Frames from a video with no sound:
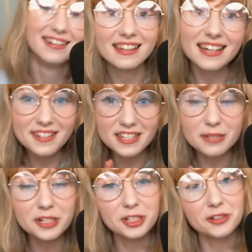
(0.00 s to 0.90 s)
Thank you so
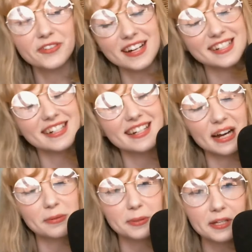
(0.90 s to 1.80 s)
much for watching. I
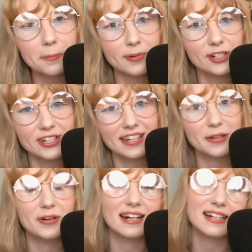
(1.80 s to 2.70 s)
really appreciate
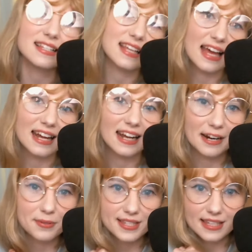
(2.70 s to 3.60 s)
you guys, and I
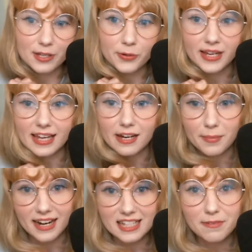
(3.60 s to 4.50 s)
will see you in
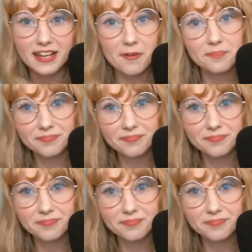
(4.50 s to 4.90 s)
my next video.